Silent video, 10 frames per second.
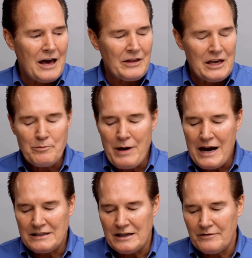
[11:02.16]
the
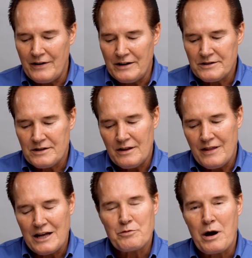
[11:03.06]
impacting events,
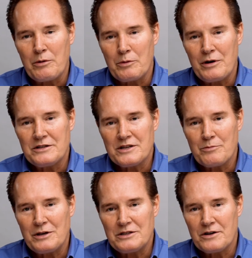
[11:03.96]
that's why we read
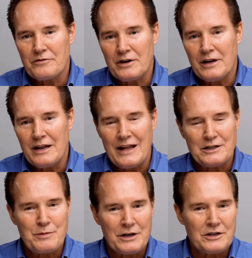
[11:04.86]
something different, and
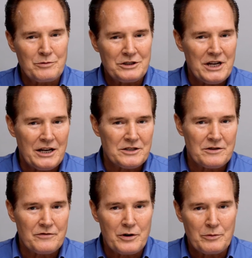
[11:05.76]
that's because we changed
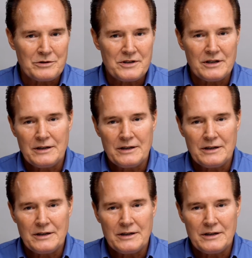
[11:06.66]
the frequency.